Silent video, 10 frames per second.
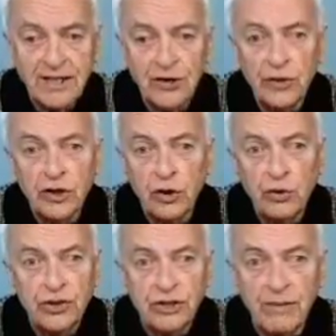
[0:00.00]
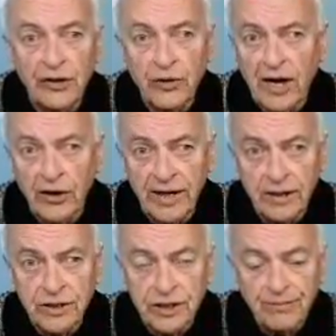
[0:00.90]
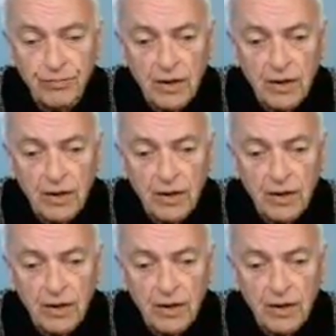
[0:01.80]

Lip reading: to include some other areas.